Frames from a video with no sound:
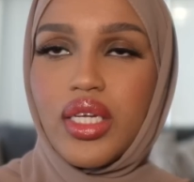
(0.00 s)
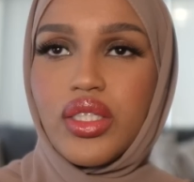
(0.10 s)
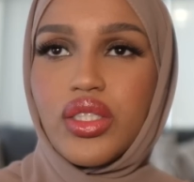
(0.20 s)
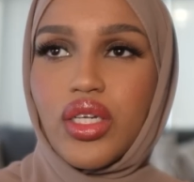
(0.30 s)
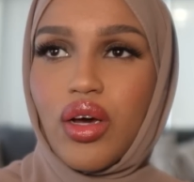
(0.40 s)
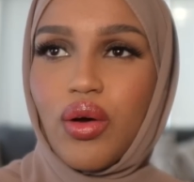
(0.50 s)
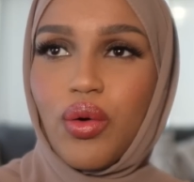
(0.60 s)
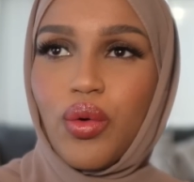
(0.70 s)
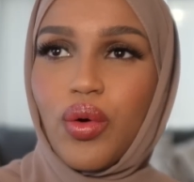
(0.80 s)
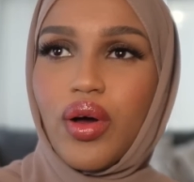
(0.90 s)

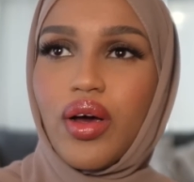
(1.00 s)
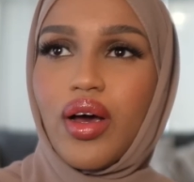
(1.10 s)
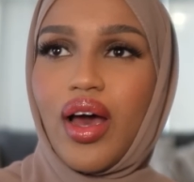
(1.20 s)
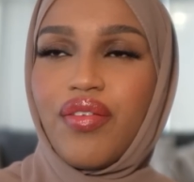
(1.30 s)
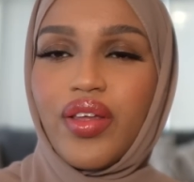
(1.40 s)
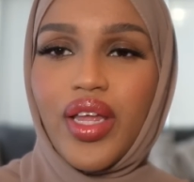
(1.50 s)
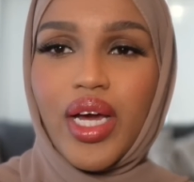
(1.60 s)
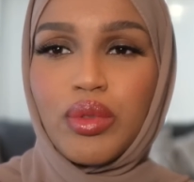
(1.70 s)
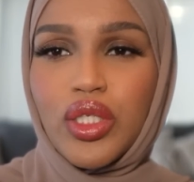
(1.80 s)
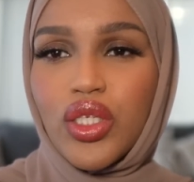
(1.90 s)
So I feel like
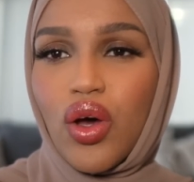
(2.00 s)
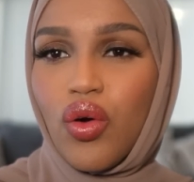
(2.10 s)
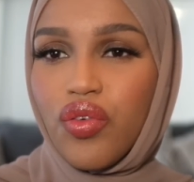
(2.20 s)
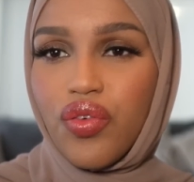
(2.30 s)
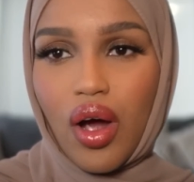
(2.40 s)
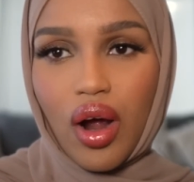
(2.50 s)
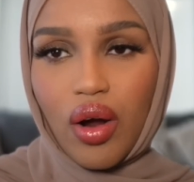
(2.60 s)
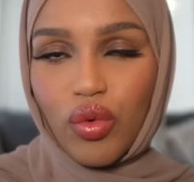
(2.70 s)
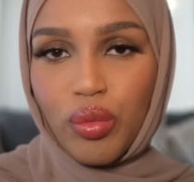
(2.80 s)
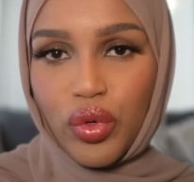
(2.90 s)
I'm so far
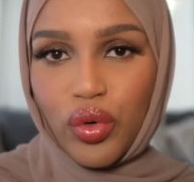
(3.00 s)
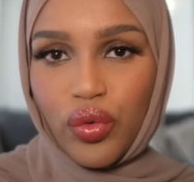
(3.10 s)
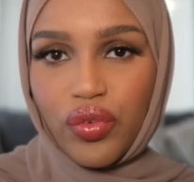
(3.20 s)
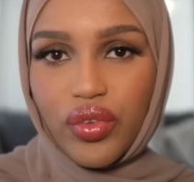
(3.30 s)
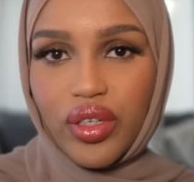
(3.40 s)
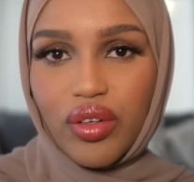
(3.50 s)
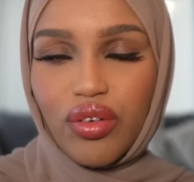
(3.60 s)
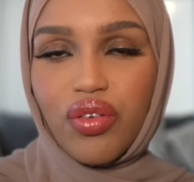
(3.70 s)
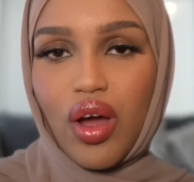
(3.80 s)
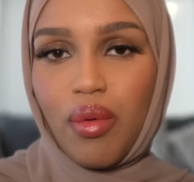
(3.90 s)
removed
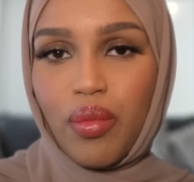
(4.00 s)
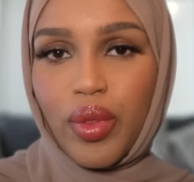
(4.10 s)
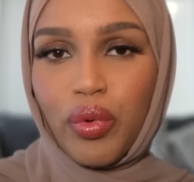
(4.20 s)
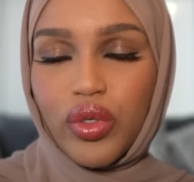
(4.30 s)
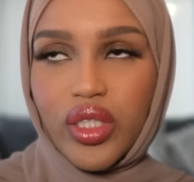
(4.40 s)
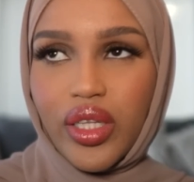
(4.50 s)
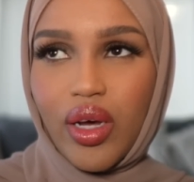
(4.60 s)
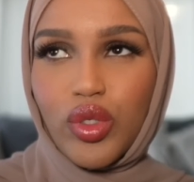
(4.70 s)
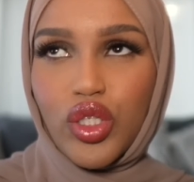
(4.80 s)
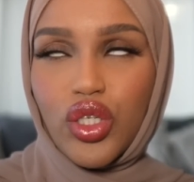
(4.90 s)
from the person that
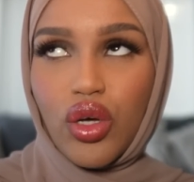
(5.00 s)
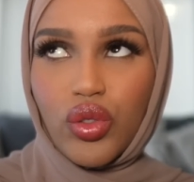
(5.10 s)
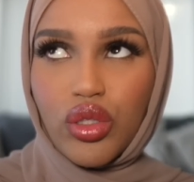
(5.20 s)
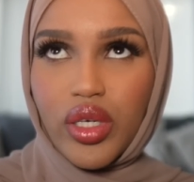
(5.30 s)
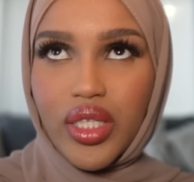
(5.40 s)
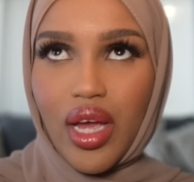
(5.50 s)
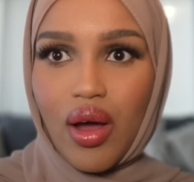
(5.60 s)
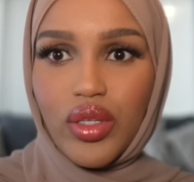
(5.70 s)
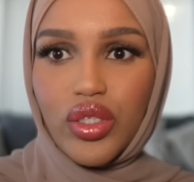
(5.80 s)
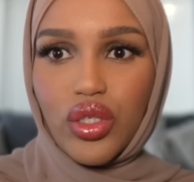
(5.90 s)
was so stressed
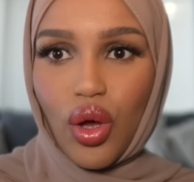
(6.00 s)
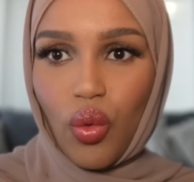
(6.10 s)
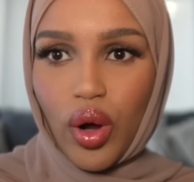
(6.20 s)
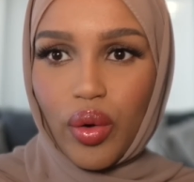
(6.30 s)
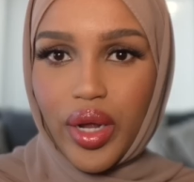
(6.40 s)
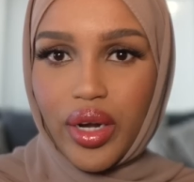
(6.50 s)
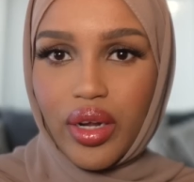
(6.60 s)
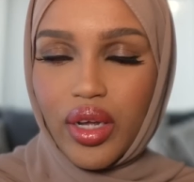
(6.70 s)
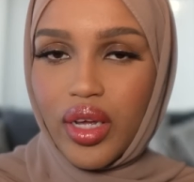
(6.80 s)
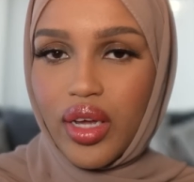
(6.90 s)
out and so worried
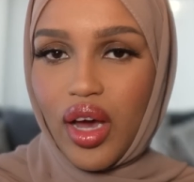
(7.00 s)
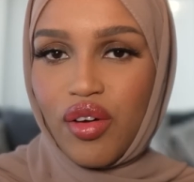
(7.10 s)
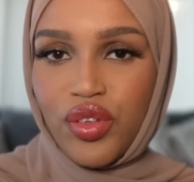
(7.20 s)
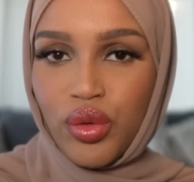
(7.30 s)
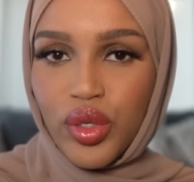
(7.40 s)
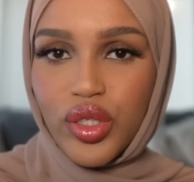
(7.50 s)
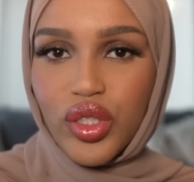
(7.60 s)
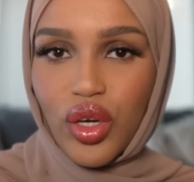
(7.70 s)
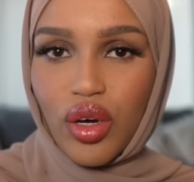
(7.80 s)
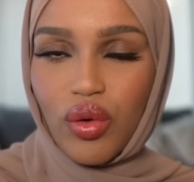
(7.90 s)
a few years
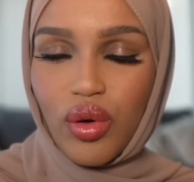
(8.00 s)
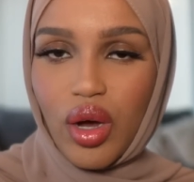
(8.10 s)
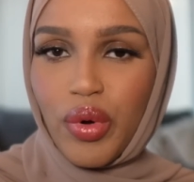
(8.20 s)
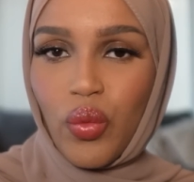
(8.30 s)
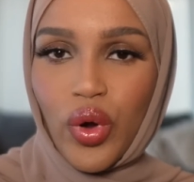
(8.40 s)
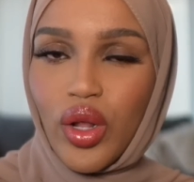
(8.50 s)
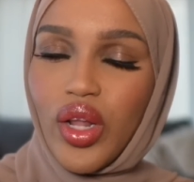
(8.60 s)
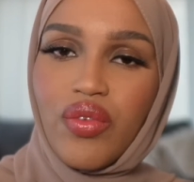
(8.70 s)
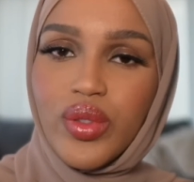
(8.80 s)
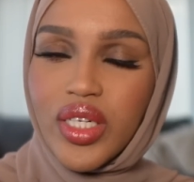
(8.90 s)
ago about where
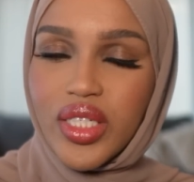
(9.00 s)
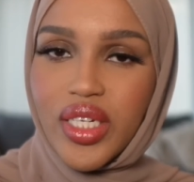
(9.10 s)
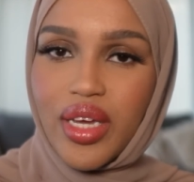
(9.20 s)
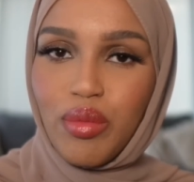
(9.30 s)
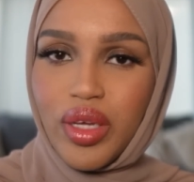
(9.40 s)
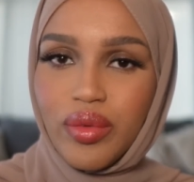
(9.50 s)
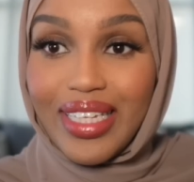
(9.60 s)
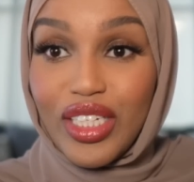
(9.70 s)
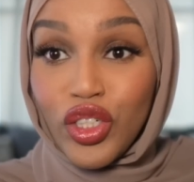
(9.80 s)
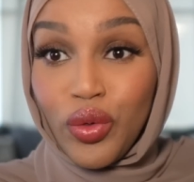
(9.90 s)
life was gonna take me.
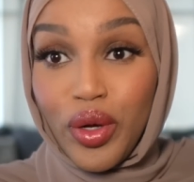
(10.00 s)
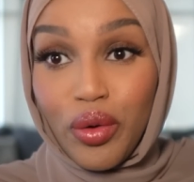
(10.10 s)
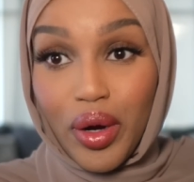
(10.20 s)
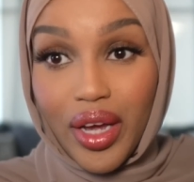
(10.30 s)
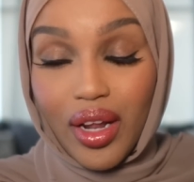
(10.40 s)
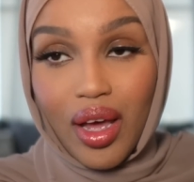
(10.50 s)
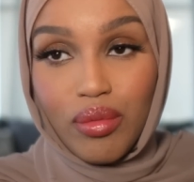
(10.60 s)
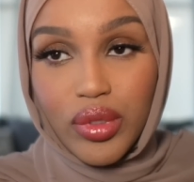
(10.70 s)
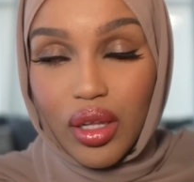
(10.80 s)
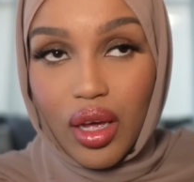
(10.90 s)
Things are going great,
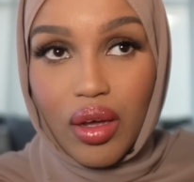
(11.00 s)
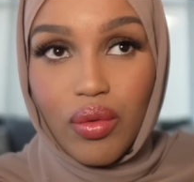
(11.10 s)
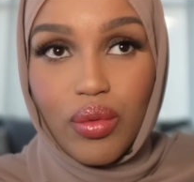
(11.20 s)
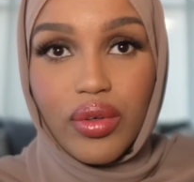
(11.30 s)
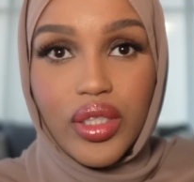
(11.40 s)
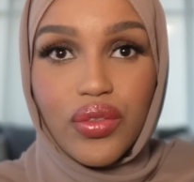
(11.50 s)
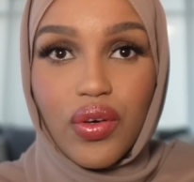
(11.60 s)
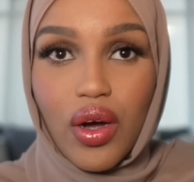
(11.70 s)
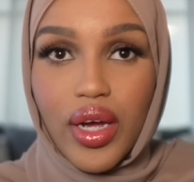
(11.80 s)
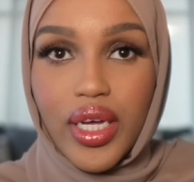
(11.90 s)
alhamdulillah, as
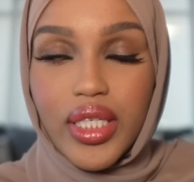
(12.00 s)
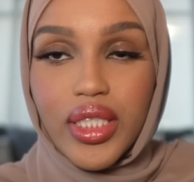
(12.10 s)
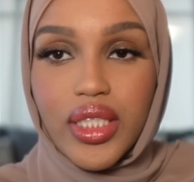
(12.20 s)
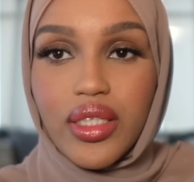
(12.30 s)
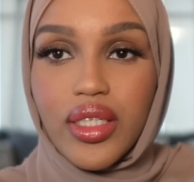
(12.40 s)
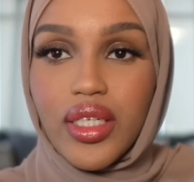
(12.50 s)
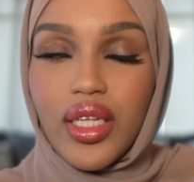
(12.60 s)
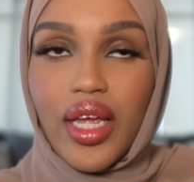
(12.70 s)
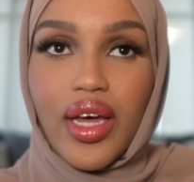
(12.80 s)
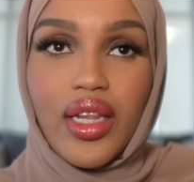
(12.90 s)
far as
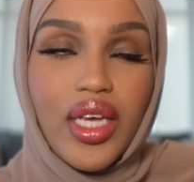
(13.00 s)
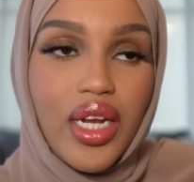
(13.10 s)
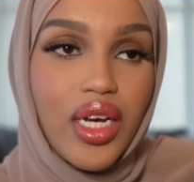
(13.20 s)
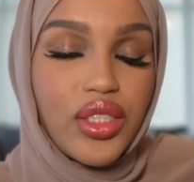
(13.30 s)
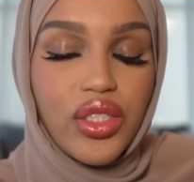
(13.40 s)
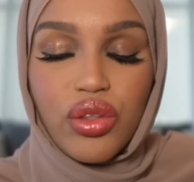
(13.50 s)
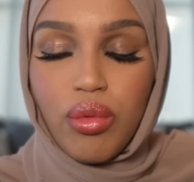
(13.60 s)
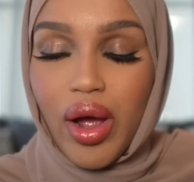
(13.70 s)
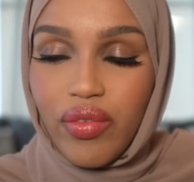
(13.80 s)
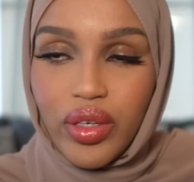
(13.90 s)
like Alina, she's
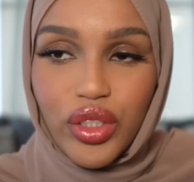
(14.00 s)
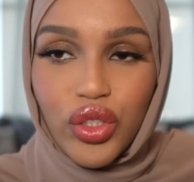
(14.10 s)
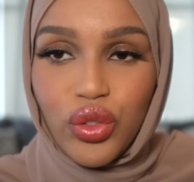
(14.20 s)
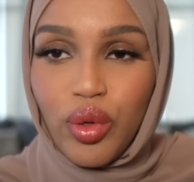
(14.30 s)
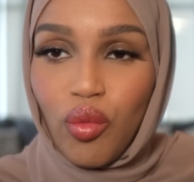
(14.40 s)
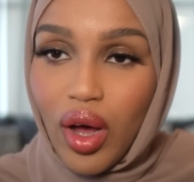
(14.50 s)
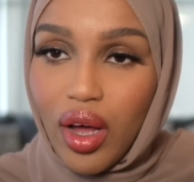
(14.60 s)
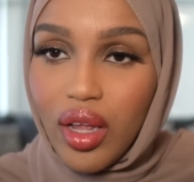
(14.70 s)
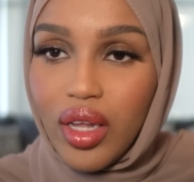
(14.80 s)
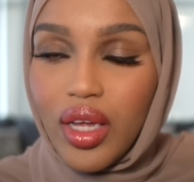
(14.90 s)
thriving, she's doing
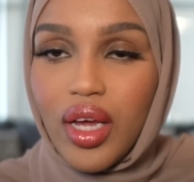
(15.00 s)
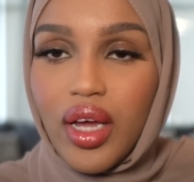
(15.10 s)
well.